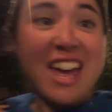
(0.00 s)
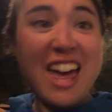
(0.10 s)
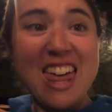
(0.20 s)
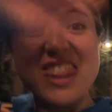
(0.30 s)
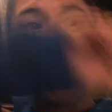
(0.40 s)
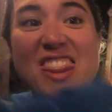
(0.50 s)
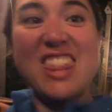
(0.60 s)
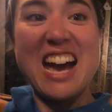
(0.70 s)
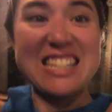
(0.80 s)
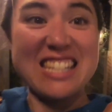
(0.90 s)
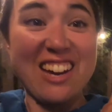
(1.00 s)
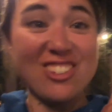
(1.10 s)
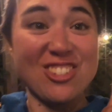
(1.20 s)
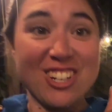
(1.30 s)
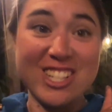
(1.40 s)
and that's the
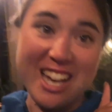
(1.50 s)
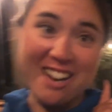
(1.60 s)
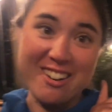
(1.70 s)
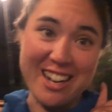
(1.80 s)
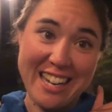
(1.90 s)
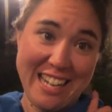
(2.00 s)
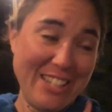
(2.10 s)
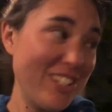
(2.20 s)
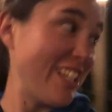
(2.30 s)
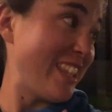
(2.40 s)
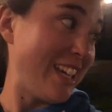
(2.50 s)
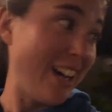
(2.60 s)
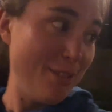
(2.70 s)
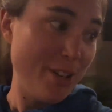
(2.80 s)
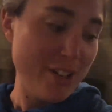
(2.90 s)
outdoor shower. And I couldn't get the
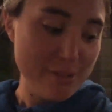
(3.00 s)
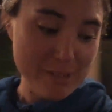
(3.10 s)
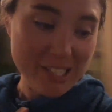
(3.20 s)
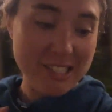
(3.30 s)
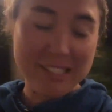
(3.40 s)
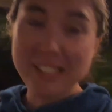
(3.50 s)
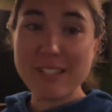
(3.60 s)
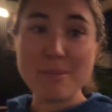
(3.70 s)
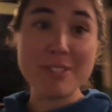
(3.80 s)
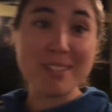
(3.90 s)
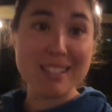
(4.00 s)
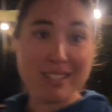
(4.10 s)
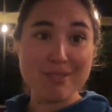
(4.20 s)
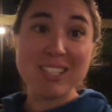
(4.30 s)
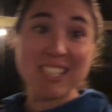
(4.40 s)
hot water to work earlier, but since
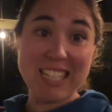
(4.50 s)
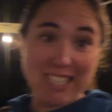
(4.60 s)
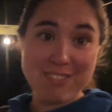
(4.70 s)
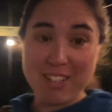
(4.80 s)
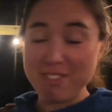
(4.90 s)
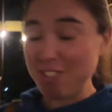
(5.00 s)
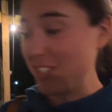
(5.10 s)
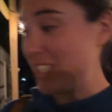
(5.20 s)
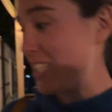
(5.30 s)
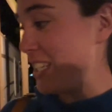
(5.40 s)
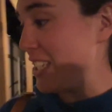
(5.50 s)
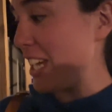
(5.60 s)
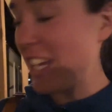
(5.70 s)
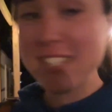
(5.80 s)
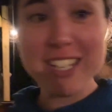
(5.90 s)
it was 95 degrees the
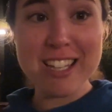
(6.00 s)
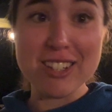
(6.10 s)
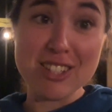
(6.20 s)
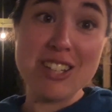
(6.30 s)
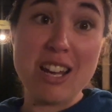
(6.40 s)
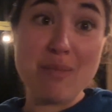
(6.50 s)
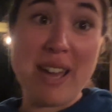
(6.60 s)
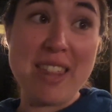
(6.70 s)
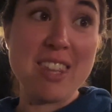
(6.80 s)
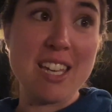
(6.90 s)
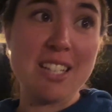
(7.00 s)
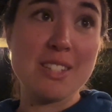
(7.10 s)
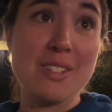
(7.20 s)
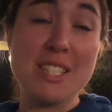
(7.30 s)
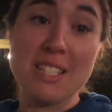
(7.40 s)
entire day, that's not a bad thing.
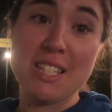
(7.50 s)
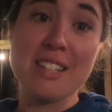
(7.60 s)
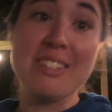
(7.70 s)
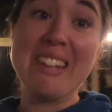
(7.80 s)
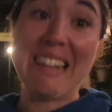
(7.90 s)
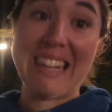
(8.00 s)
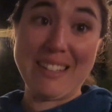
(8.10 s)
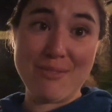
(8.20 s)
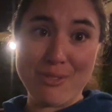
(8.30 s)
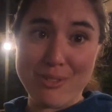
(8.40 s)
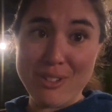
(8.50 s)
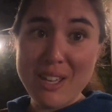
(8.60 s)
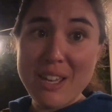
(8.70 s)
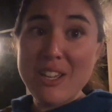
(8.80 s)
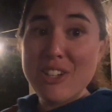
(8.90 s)
So I did take a delightful
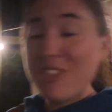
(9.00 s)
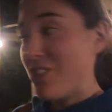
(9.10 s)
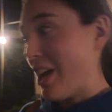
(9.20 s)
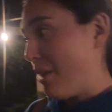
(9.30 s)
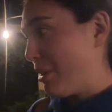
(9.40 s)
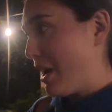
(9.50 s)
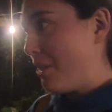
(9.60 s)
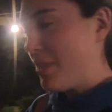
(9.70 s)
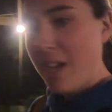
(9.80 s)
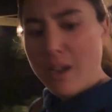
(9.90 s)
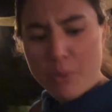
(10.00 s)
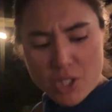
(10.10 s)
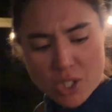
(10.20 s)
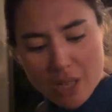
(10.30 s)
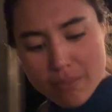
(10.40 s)
shower out there,
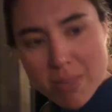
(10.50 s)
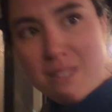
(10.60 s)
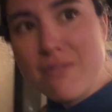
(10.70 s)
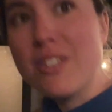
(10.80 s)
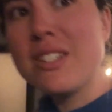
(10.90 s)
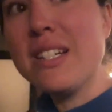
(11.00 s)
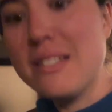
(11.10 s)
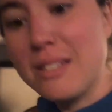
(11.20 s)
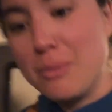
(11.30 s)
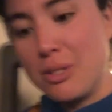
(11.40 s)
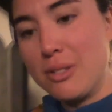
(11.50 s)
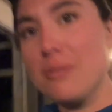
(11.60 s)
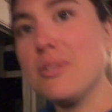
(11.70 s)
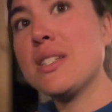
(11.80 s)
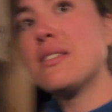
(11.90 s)
which I may have forgotten some
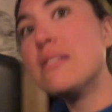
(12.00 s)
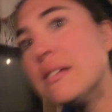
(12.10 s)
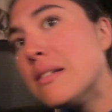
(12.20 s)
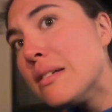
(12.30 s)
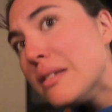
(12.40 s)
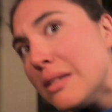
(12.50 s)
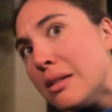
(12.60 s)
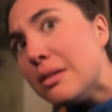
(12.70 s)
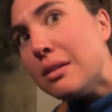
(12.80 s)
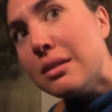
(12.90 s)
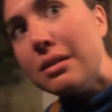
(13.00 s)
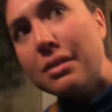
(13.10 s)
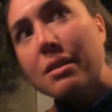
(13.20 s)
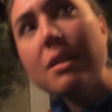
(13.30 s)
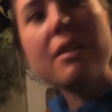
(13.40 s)
clothes. Oh